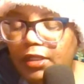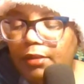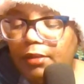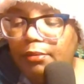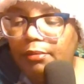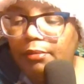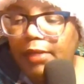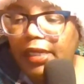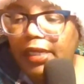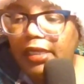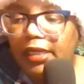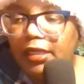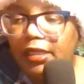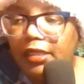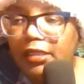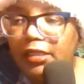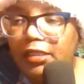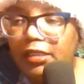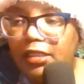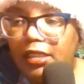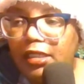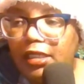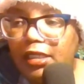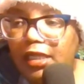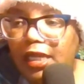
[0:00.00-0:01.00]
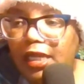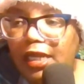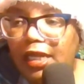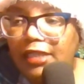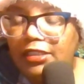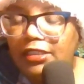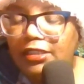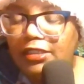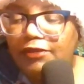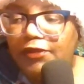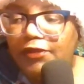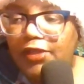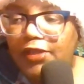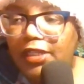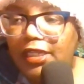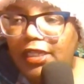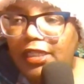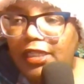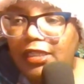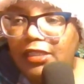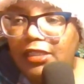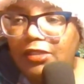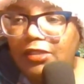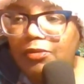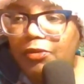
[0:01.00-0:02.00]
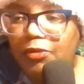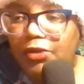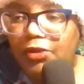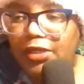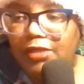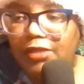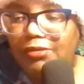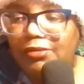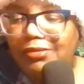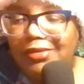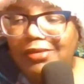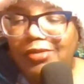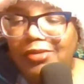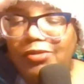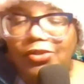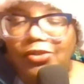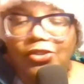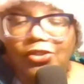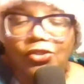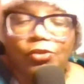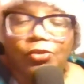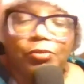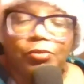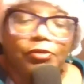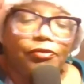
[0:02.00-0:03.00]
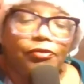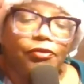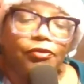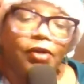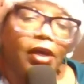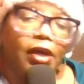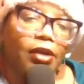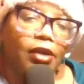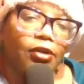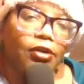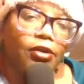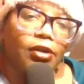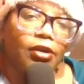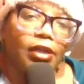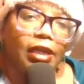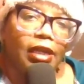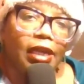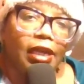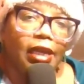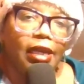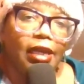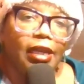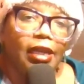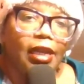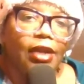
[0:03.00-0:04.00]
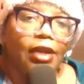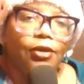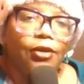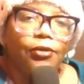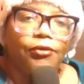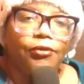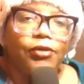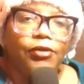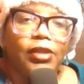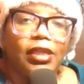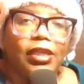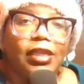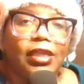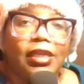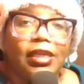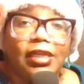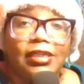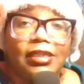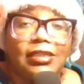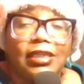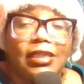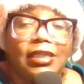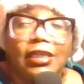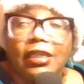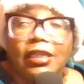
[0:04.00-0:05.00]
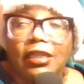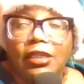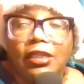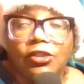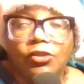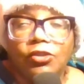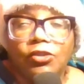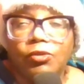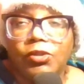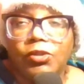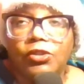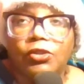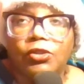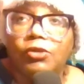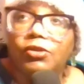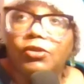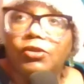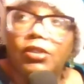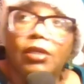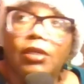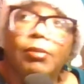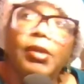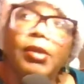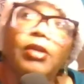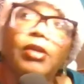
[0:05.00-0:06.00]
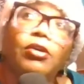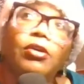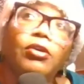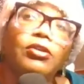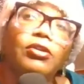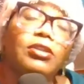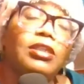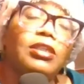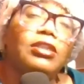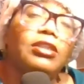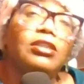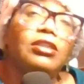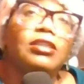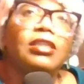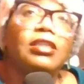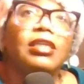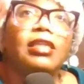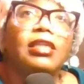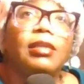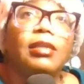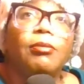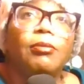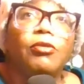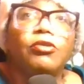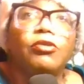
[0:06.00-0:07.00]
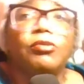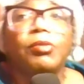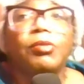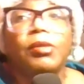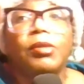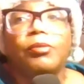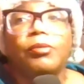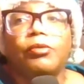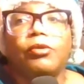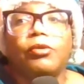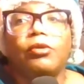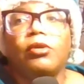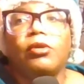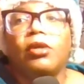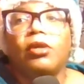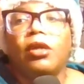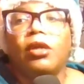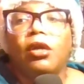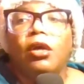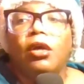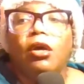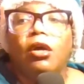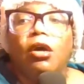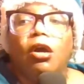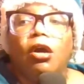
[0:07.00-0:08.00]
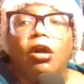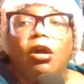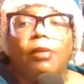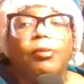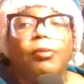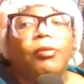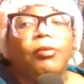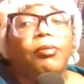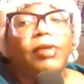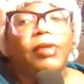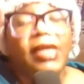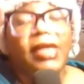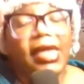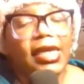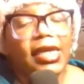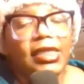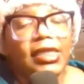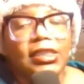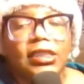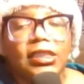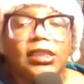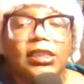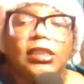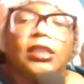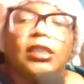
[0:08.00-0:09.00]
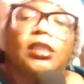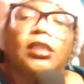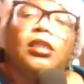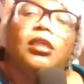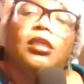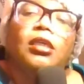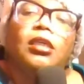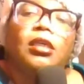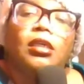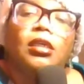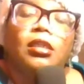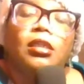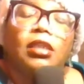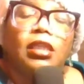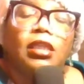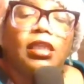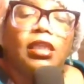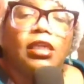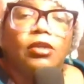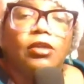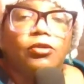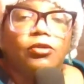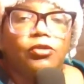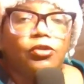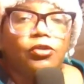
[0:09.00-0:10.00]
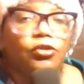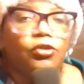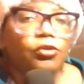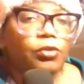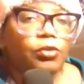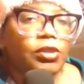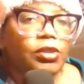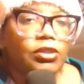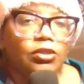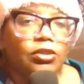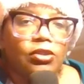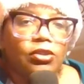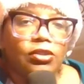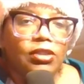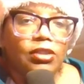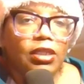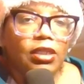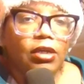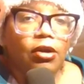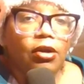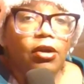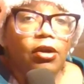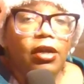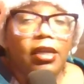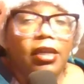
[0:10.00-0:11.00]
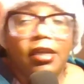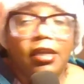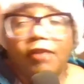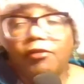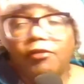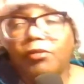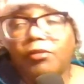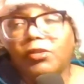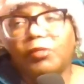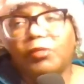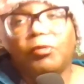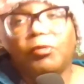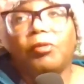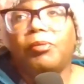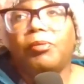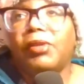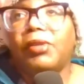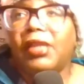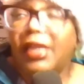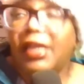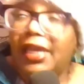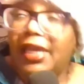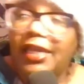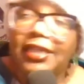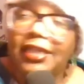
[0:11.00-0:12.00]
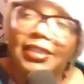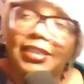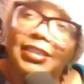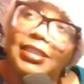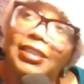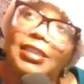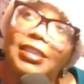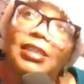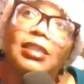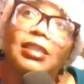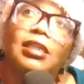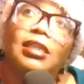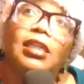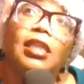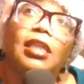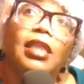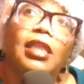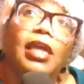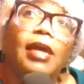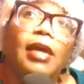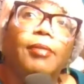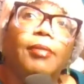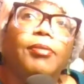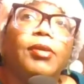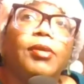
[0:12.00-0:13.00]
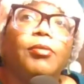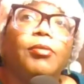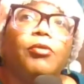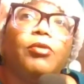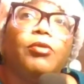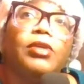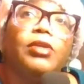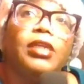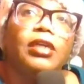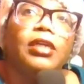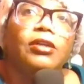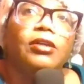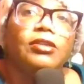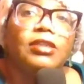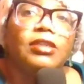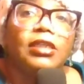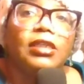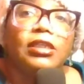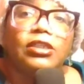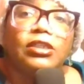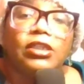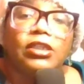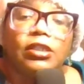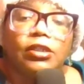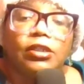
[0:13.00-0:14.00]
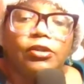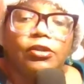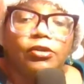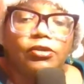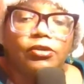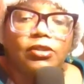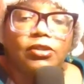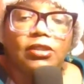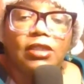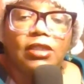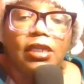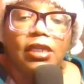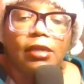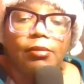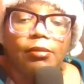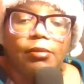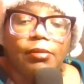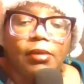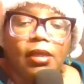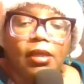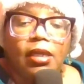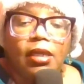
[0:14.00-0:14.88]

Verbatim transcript: Micah, uh, I just felt like at this point it, it was stupid fodder. And I don't really think he said anything too insulting about Hurts. I just think that most people are perplexed that the Eagles are doing as good as they are. And everyone's perplexed that people would dare say Jalen Hurts' name